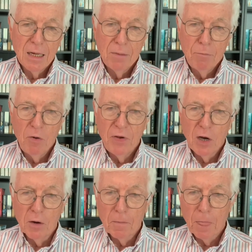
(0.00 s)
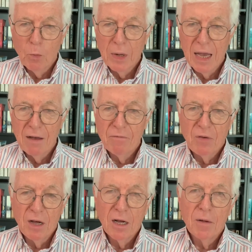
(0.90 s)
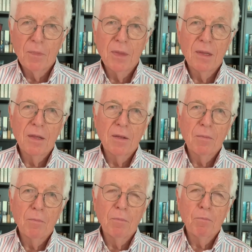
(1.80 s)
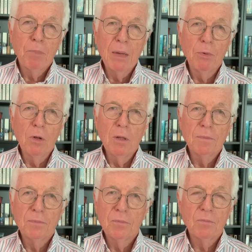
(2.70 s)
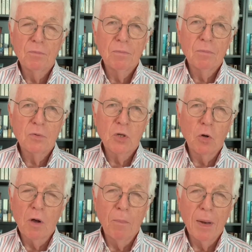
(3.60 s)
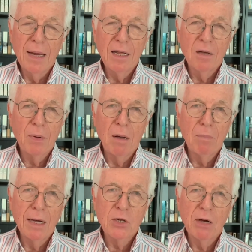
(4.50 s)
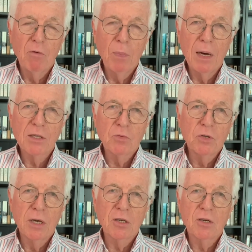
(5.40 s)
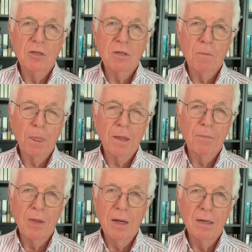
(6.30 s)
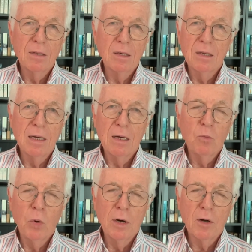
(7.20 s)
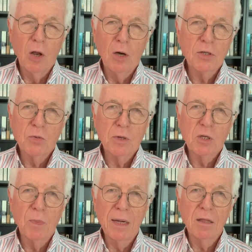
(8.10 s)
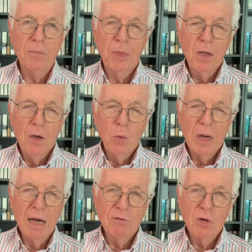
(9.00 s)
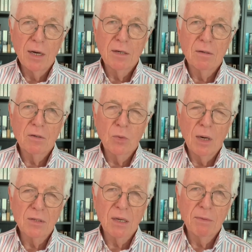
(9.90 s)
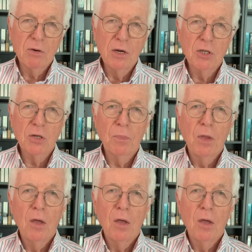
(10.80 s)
Moving on, we have people still complaining about My Travel Pass rejections. We're at a loss to explain them. We have tried to ask immigration